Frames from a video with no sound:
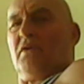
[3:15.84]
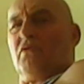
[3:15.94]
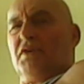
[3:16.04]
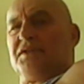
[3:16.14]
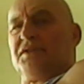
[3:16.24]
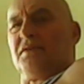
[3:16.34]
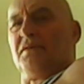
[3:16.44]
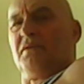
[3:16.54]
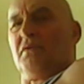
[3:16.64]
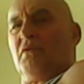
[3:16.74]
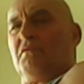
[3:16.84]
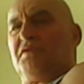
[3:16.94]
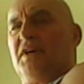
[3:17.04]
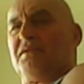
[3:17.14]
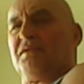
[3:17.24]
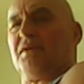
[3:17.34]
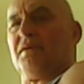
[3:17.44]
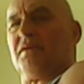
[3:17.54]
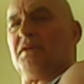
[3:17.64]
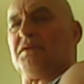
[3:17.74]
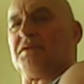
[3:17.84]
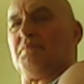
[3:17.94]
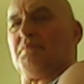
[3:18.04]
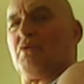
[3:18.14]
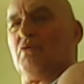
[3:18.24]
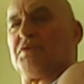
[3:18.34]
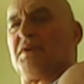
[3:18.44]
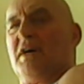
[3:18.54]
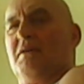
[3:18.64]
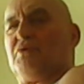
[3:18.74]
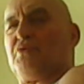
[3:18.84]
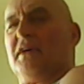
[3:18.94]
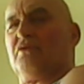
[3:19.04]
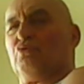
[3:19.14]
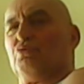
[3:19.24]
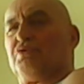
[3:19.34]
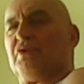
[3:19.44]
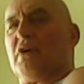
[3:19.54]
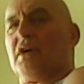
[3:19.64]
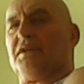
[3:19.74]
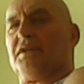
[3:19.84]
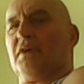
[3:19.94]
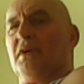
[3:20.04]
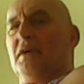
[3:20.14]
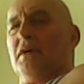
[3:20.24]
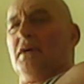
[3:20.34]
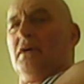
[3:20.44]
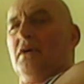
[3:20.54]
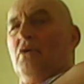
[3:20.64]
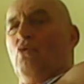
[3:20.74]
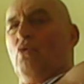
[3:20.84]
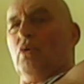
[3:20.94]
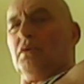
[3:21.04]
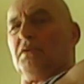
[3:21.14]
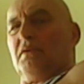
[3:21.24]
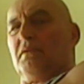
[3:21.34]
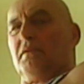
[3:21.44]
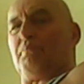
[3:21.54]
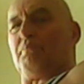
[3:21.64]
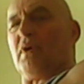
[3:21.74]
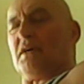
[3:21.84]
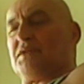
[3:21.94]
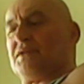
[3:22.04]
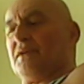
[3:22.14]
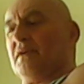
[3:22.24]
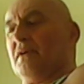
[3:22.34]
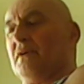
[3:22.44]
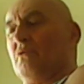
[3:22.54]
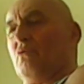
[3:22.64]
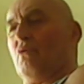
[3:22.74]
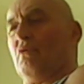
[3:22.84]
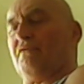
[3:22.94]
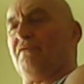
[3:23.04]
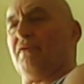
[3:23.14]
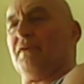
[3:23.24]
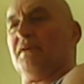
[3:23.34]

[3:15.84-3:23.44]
Reason of that is because I'm trying to target all parts of